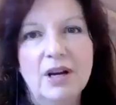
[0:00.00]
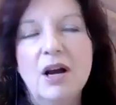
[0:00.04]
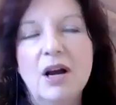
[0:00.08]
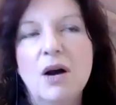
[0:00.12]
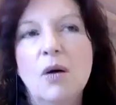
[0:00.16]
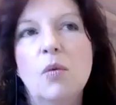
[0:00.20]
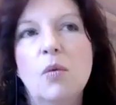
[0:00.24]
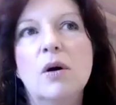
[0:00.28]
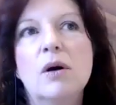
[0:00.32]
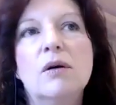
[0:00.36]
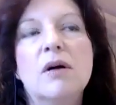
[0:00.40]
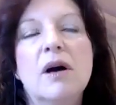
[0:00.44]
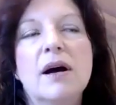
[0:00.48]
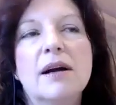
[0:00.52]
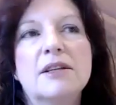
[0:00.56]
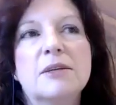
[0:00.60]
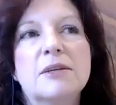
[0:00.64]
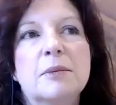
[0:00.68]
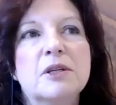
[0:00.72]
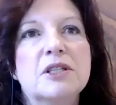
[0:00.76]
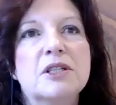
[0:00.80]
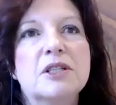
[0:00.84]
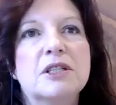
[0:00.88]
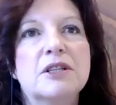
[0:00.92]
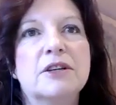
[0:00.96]
Well, I
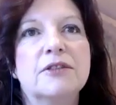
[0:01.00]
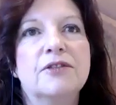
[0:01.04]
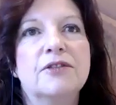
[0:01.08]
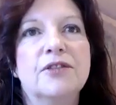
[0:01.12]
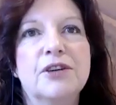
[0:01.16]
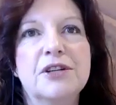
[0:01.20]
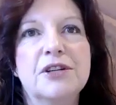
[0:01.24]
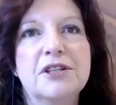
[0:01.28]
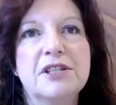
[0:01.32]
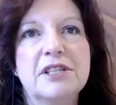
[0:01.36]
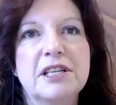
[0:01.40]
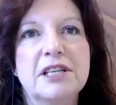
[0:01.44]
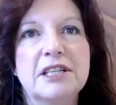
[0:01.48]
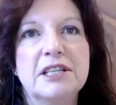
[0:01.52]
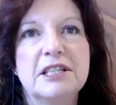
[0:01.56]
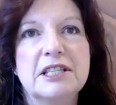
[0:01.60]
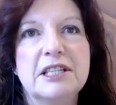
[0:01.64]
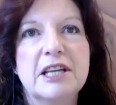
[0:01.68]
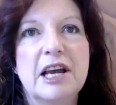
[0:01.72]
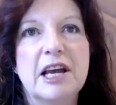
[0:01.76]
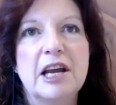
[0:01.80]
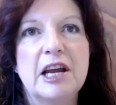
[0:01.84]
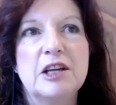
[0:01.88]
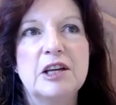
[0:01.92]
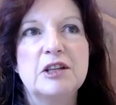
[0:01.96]
suppose the first thing to
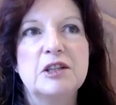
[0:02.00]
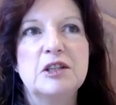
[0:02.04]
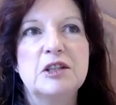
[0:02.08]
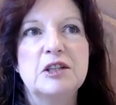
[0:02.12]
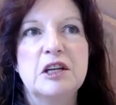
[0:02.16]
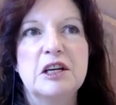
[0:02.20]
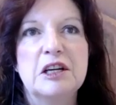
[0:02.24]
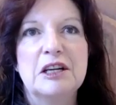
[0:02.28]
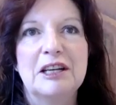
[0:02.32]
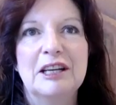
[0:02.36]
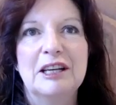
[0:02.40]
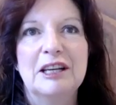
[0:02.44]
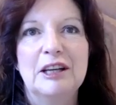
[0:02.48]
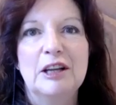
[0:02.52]
say is that